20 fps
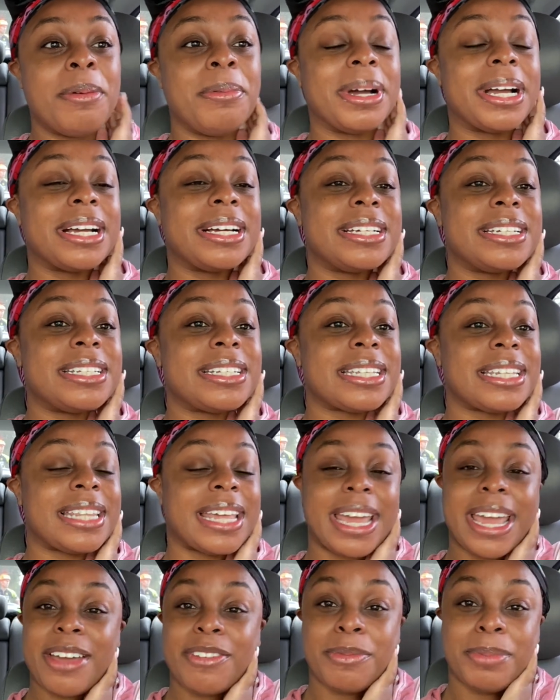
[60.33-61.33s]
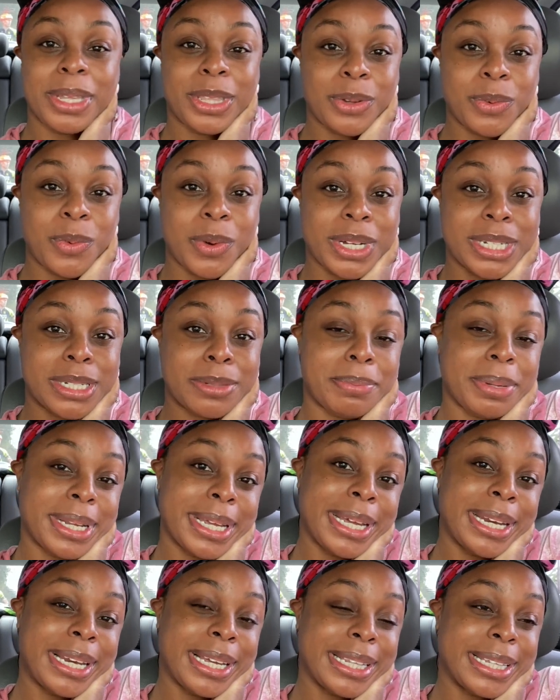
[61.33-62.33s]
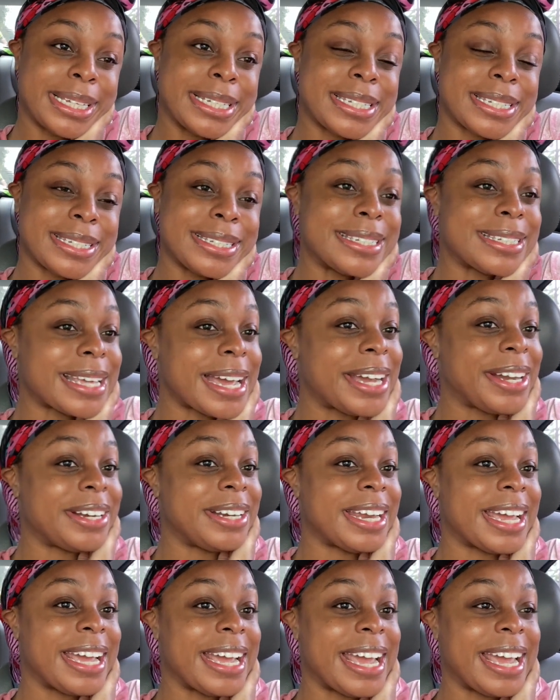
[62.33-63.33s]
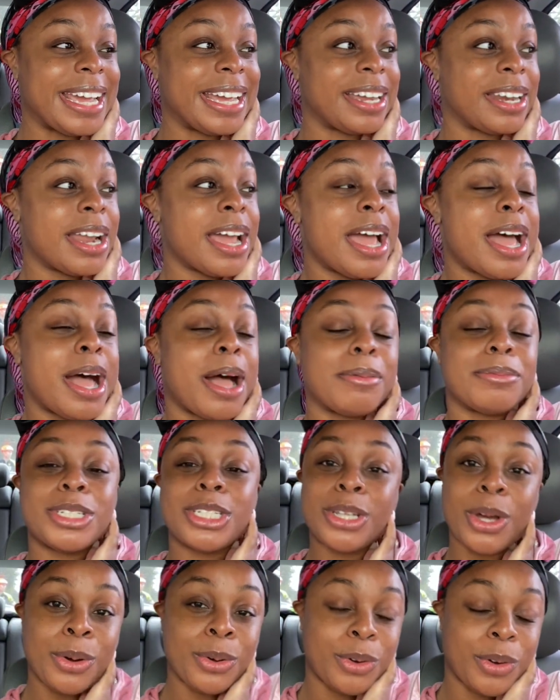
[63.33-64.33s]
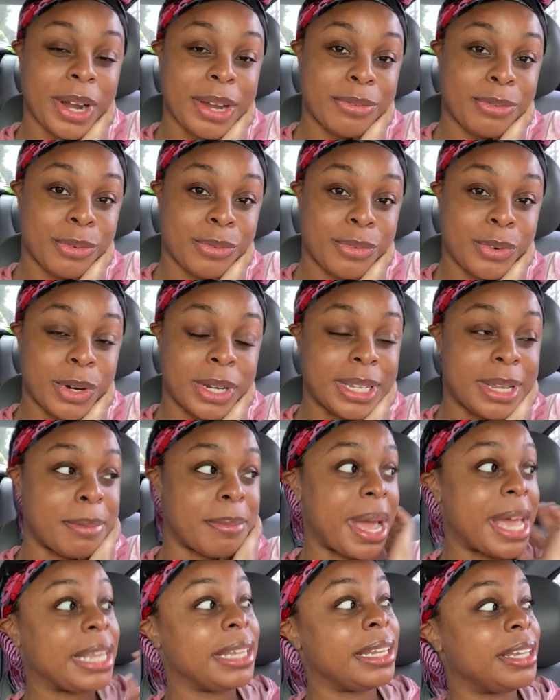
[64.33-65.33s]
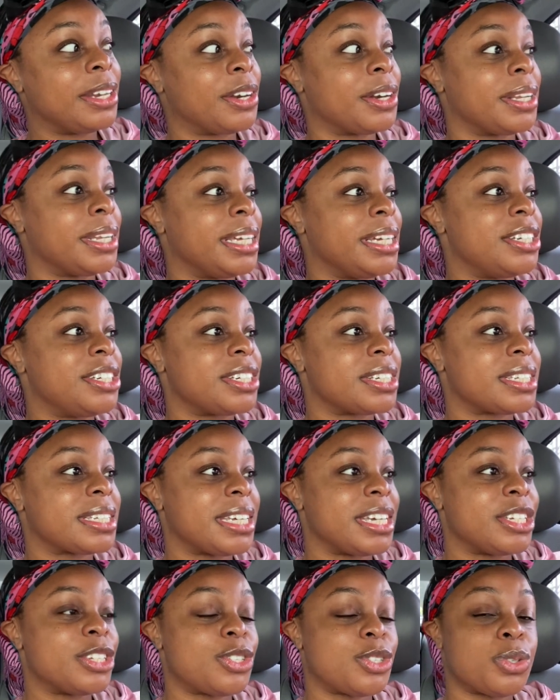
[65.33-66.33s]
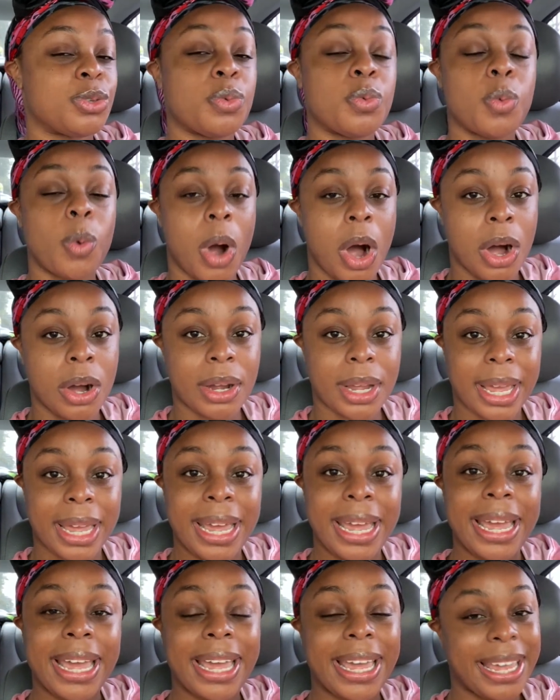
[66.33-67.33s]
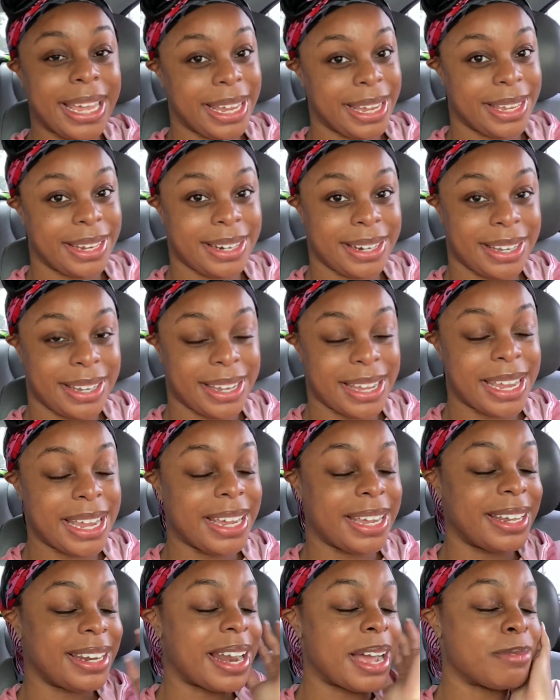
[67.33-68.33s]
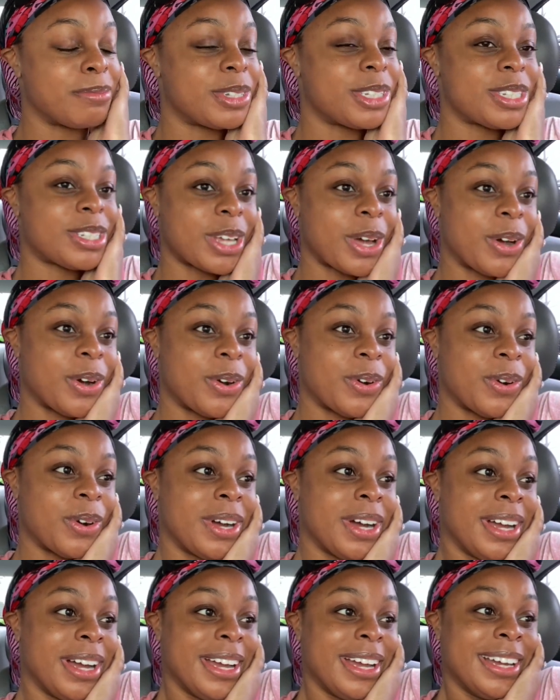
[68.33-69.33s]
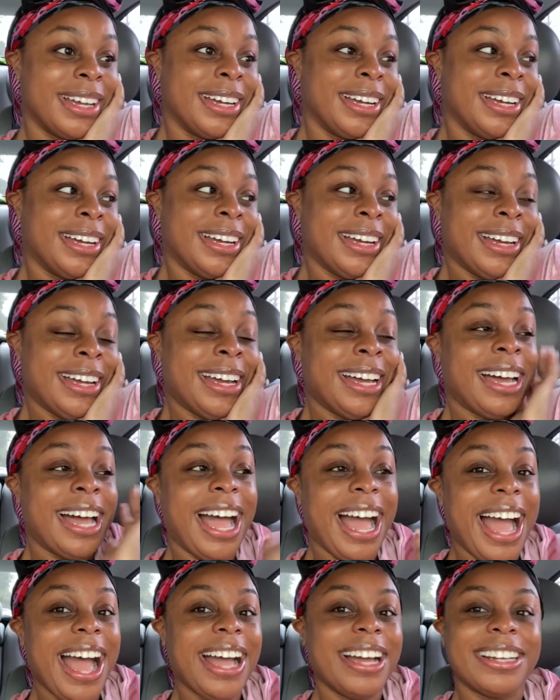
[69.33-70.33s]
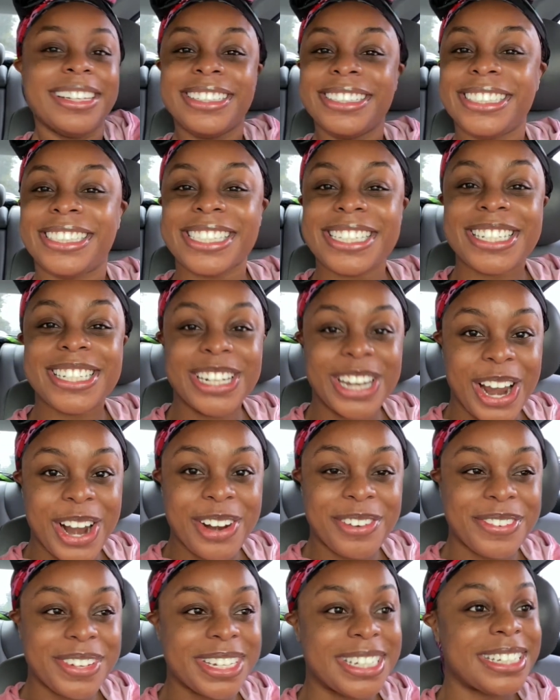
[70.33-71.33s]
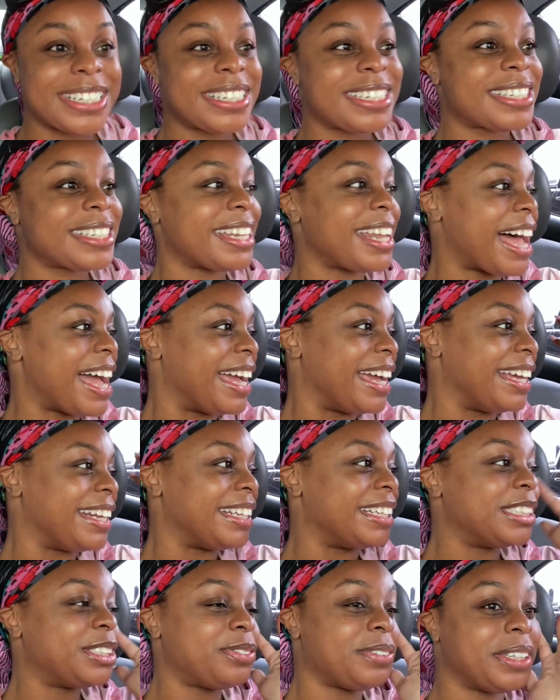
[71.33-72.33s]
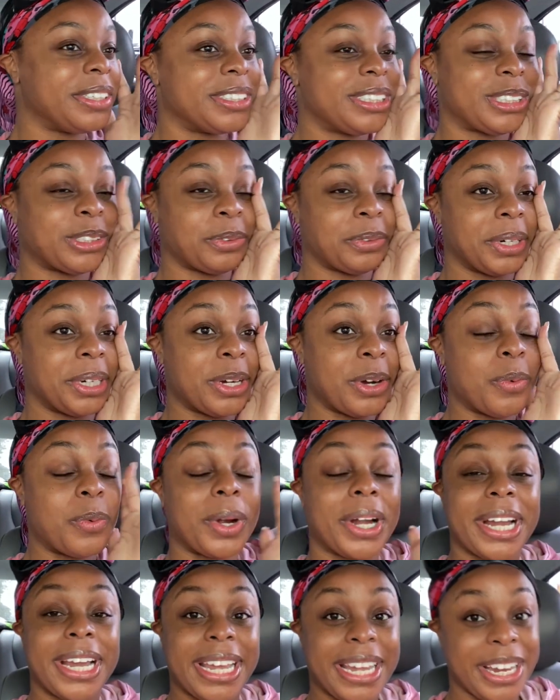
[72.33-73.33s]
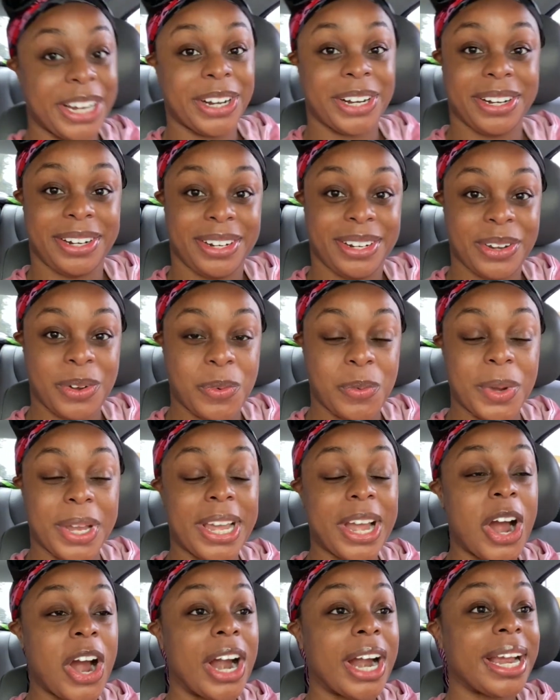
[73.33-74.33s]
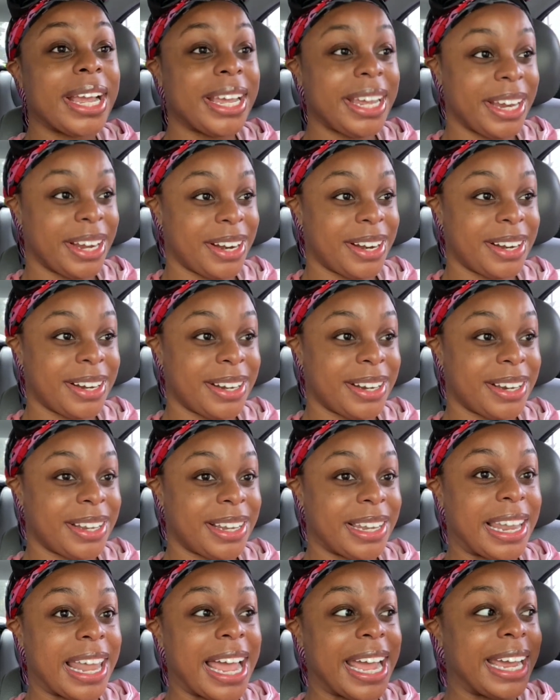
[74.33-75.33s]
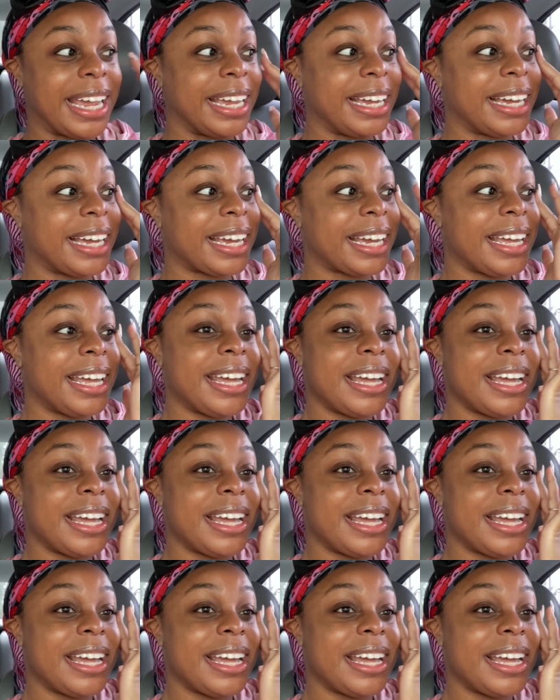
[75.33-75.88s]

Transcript: because they have been the ones planning this entire day, and I'm so grateful for them. I literally just get to walk in, and I'm so ah, just nervous. Like, this feels surreal. We're here. We are here. Like,